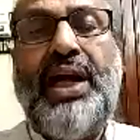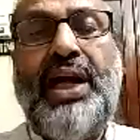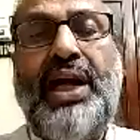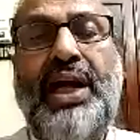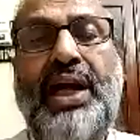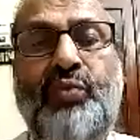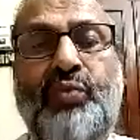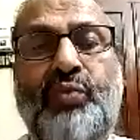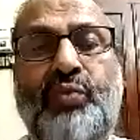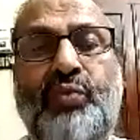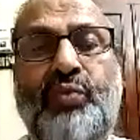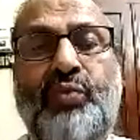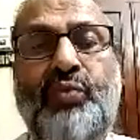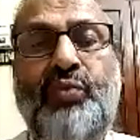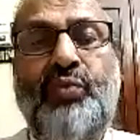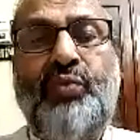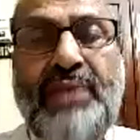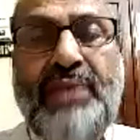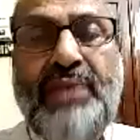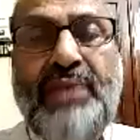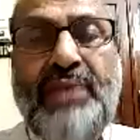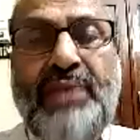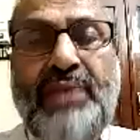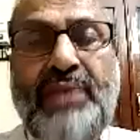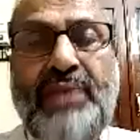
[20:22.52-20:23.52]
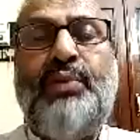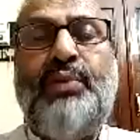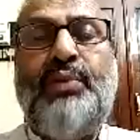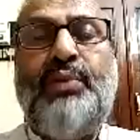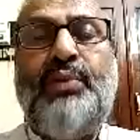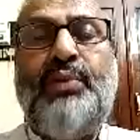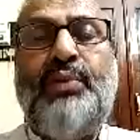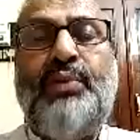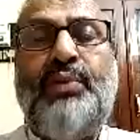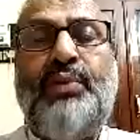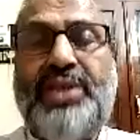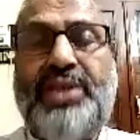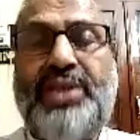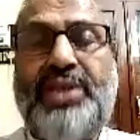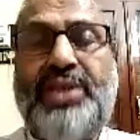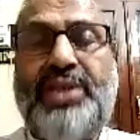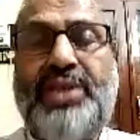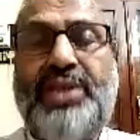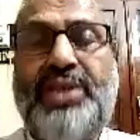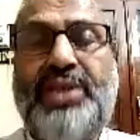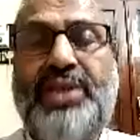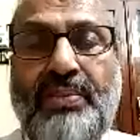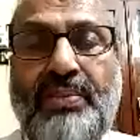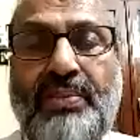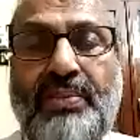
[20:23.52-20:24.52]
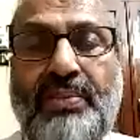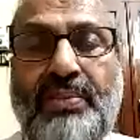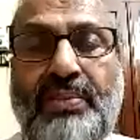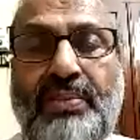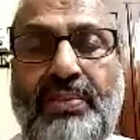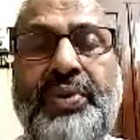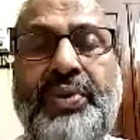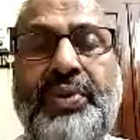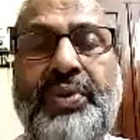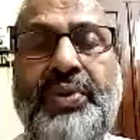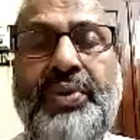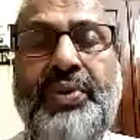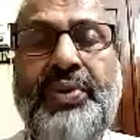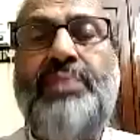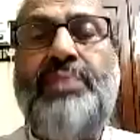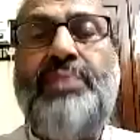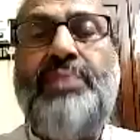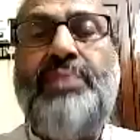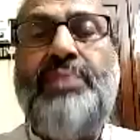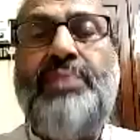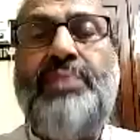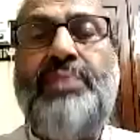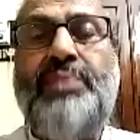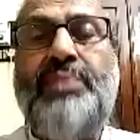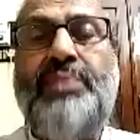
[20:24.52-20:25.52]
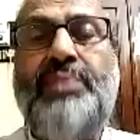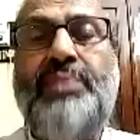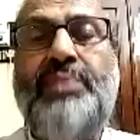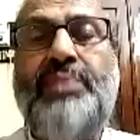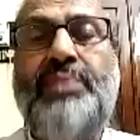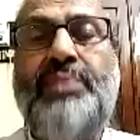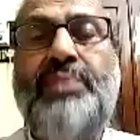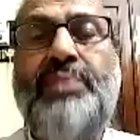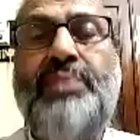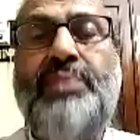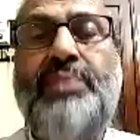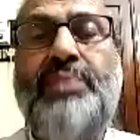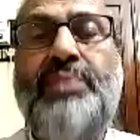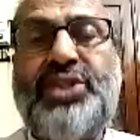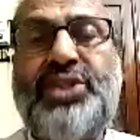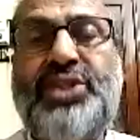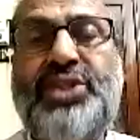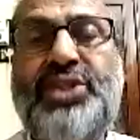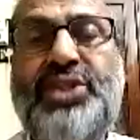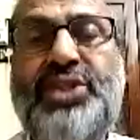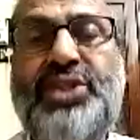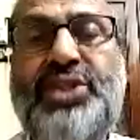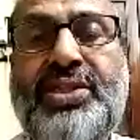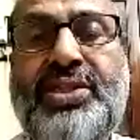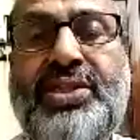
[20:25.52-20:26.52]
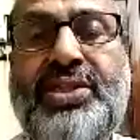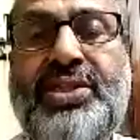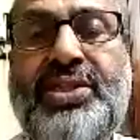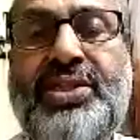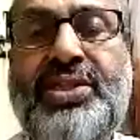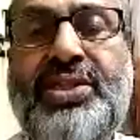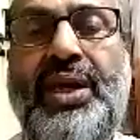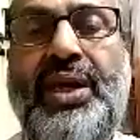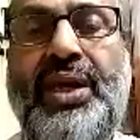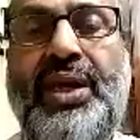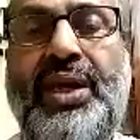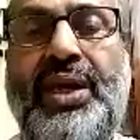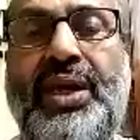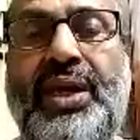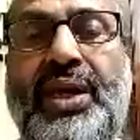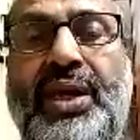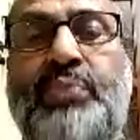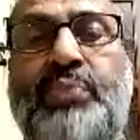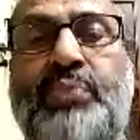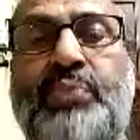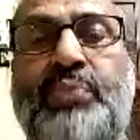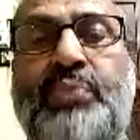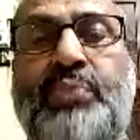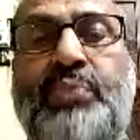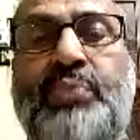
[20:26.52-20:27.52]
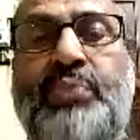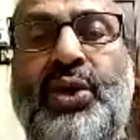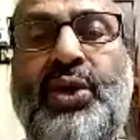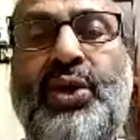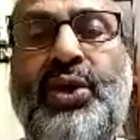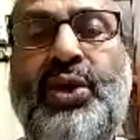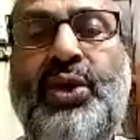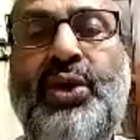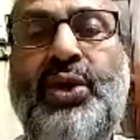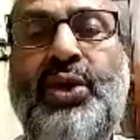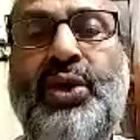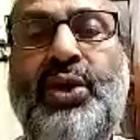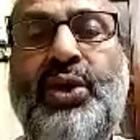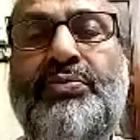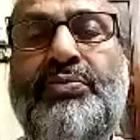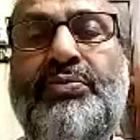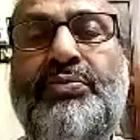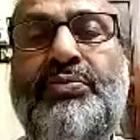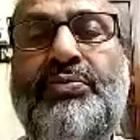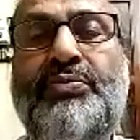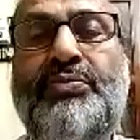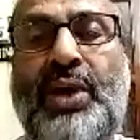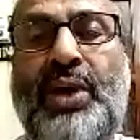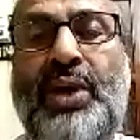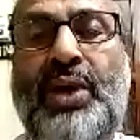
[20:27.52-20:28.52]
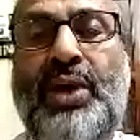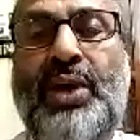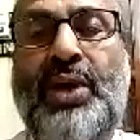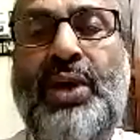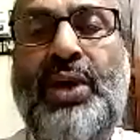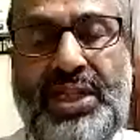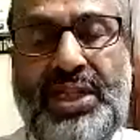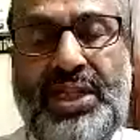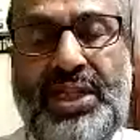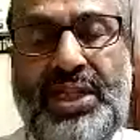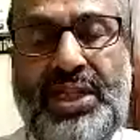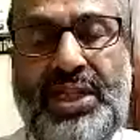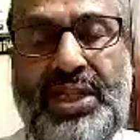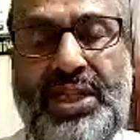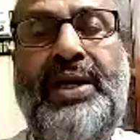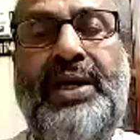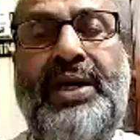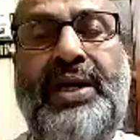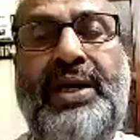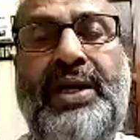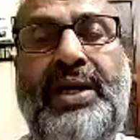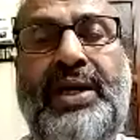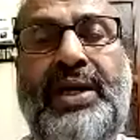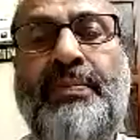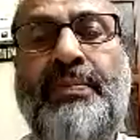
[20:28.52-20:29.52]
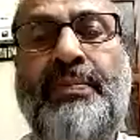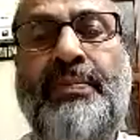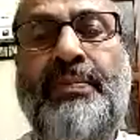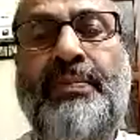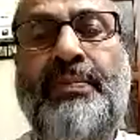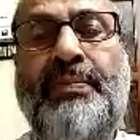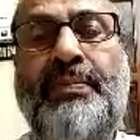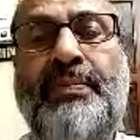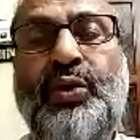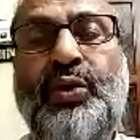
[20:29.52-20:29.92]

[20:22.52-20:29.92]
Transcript: have been victims of a system imposed on them, structures imposed on them from outside, which